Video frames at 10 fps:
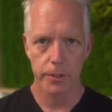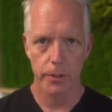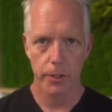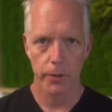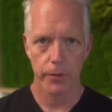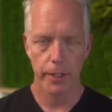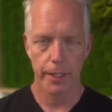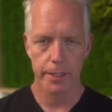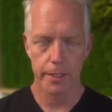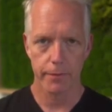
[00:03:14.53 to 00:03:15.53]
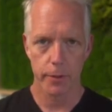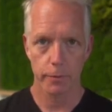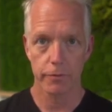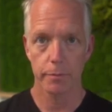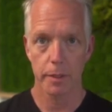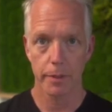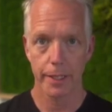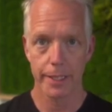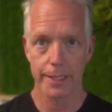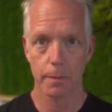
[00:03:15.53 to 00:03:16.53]
you know that it's difficult for me to play
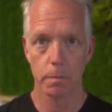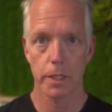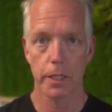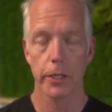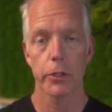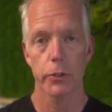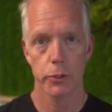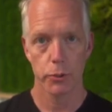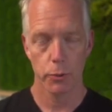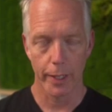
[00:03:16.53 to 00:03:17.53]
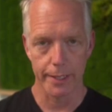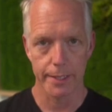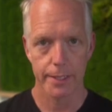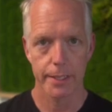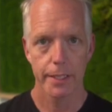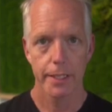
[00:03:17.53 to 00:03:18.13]
the same thing twice.